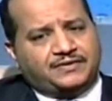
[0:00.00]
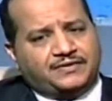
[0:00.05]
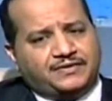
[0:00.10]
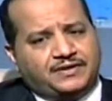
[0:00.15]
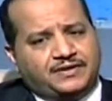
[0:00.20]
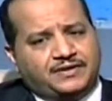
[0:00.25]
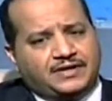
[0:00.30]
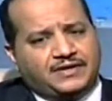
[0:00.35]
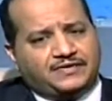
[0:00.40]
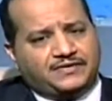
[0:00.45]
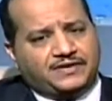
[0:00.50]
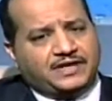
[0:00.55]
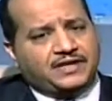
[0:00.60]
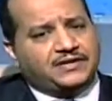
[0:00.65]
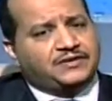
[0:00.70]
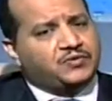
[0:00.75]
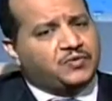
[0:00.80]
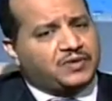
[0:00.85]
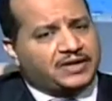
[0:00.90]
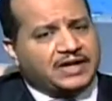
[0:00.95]

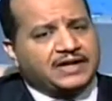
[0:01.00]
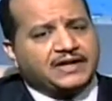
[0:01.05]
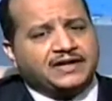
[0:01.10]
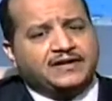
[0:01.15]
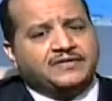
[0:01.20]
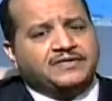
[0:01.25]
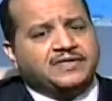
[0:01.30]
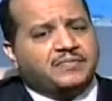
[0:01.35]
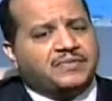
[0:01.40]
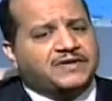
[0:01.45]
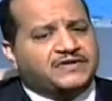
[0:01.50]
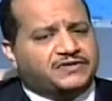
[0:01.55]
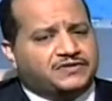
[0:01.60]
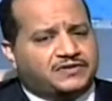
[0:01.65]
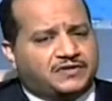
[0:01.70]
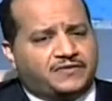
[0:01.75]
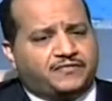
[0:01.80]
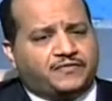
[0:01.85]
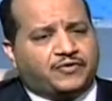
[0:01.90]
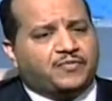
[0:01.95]
at the end we can get the
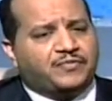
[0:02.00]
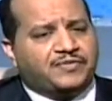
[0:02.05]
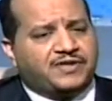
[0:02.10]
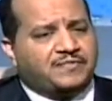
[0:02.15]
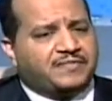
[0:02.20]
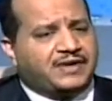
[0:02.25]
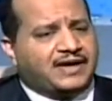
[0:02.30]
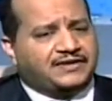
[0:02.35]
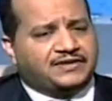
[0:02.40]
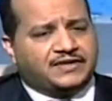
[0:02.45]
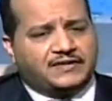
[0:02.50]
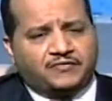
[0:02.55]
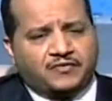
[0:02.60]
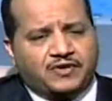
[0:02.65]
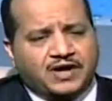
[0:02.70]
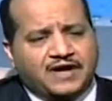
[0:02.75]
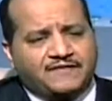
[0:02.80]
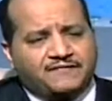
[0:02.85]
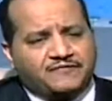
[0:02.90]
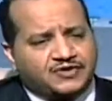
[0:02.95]
best from them.
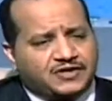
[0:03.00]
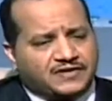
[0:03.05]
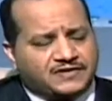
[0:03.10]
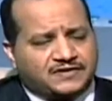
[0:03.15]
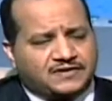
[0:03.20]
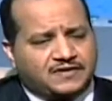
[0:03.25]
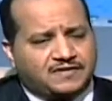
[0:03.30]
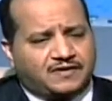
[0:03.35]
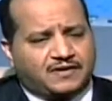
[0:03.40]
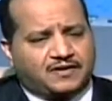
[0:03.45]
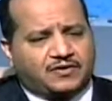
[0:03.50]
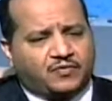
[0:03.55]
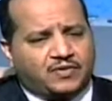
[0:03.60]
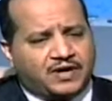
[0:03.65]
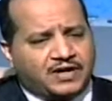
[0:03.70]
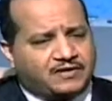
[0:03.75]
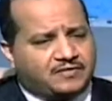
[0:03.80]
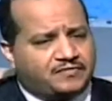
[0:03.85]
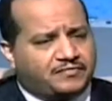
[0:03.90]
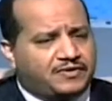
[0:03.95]
And if we have just a
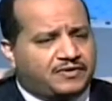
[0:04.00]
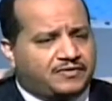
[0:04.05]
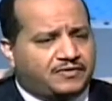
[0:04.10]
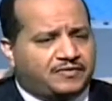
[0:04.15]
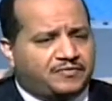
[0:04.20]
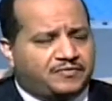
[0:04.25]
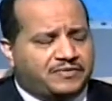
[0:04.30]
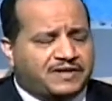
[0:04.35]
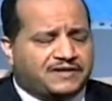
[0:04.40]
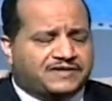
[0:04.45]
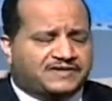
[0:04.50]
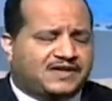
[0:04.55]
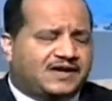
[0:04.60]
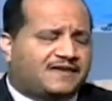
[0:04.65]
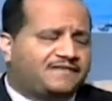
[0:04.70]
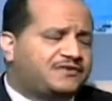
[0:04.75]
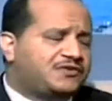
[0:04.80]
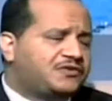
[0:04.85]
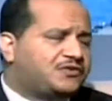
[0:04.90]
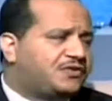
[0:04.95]
quick
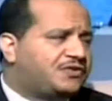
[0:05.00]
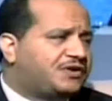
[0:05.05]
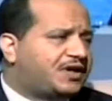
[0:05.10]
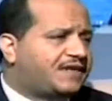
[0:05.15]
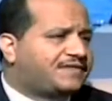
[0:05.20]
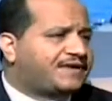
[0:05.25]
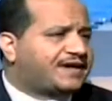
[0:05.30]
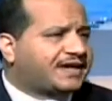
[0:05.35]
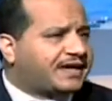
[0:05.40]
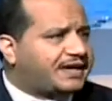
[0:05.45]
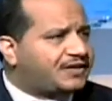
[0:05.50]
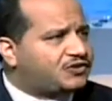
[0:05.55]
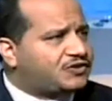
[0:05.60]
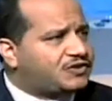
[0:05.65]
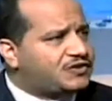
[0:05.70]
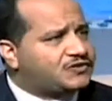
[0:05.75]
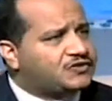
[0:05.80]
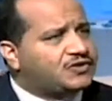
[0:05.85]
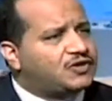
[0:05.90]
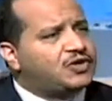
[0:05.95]
bird's eye view on other
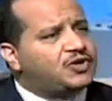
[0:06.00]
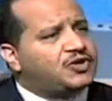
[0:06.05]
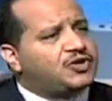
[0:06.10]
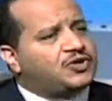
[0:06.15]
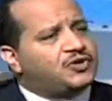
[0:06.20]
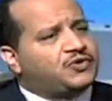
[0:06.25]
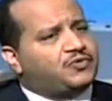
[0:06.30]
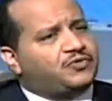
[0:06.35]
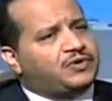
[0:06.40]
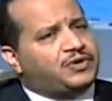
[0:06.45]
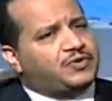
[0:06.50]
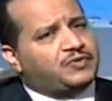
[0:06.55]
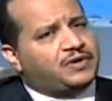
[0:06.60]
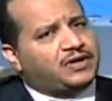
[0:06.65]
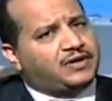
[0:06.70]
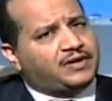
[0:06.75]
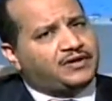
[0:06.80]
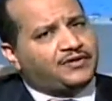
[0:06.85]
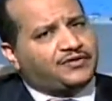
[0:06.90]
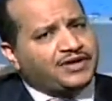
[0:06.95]
countries,
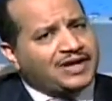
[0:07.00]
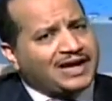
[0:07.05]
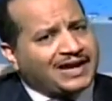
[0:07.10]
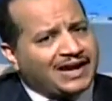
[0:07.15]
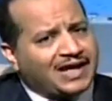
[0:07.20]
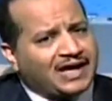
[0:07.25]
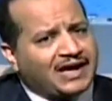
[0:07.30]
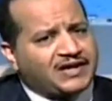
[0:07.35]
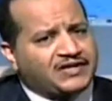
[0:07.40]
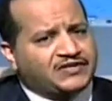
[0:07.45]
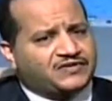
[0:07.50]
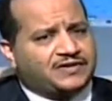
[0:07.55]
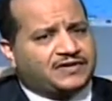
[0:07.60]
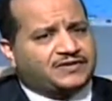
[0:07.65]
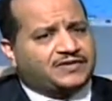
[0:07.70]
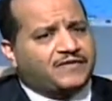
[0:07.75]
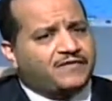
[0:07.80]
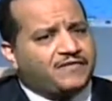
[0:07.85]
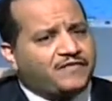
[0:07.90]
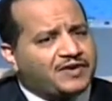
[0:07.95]
we will
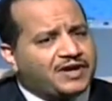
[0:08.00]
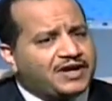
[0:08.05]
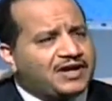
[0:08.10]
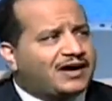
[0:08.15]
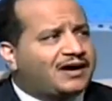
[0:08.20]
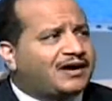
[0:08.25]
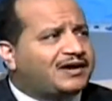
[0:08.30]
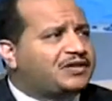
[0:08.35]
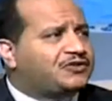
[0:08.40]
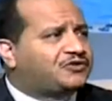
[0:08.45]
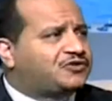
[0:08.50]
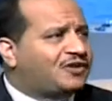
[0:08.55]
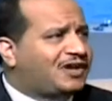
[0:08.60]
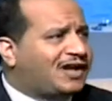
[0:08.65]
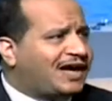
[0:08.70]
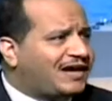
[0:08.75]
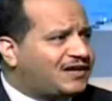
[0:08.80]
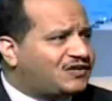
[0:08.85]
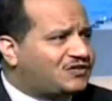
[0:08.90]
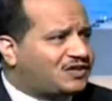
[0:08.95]
realize that they are
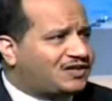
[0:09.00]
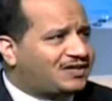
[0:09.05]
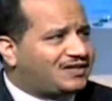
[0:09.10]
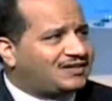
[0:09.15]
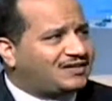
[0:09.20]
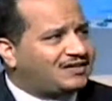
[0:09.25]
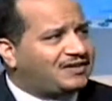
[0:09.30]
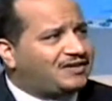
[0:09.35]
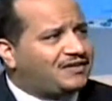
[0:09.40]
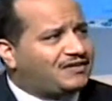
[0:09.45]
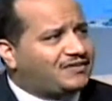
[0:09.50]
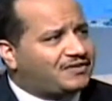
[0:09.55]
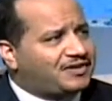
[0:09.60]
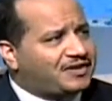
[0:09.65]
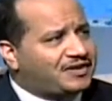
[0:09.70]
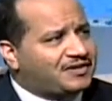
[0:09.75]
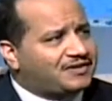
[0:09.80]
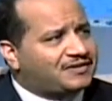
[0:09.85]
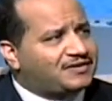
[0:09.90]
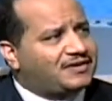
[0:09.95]
utilizing
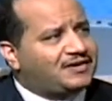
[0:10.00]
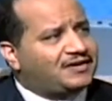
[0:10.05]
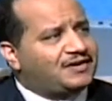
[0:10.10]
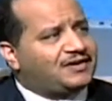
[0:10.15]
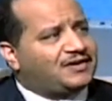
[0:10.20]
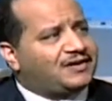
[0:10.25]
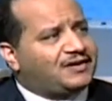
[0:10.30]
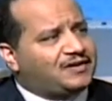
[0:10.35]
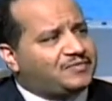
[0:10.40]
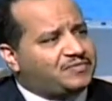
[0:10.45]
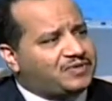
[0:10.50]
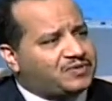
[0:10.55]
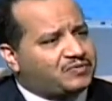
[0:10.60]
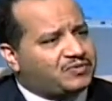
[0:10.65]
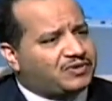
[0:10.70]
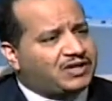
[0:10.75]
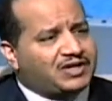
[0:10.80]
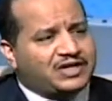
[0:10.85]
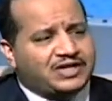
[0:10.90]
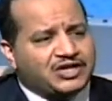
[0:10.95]
their
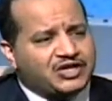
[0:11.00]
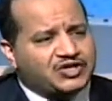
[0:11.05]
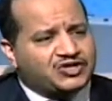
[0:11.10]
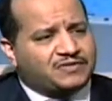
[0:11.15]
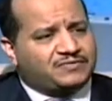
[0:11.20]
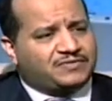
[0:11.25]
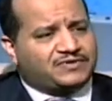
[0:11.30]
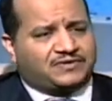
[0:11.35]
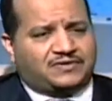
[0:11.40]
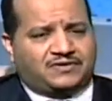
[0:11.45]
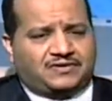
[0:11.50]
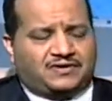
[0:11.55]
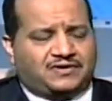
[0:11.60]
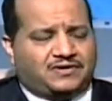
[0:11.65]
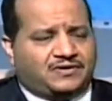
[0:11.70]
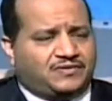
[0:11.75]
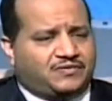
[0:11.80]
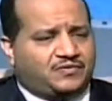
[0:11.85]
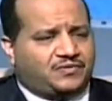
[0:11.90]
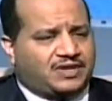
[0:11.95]
people. In Egypt,
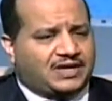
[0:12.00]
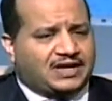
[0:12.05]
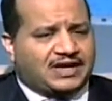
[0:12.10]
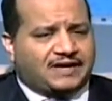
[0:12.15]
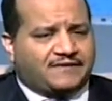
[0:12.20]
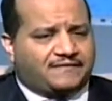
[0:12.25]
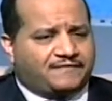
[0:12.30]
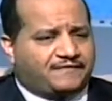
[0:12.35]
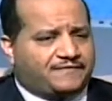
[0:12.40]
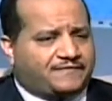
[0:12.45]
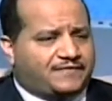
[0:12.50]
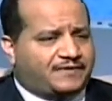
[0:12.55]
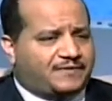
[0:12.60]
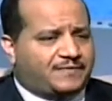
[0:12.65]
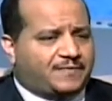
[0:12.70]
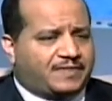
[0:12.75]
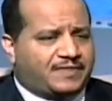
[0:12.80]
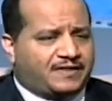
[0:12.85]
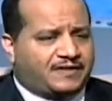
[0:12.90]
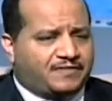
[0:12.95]
we have,
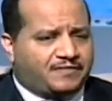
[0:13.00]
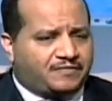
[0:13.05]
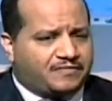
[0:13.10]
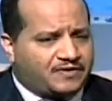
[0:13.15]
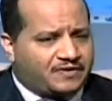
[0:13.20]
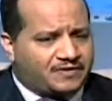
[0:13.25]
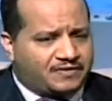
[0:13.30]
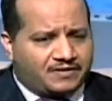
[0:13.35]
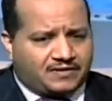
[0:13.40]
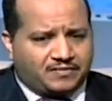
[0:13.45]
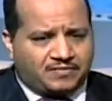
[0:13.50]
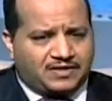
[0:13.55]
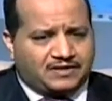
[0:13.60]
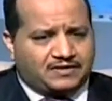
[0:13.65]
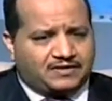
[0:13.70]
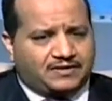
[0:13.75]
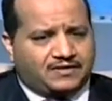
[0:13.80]
I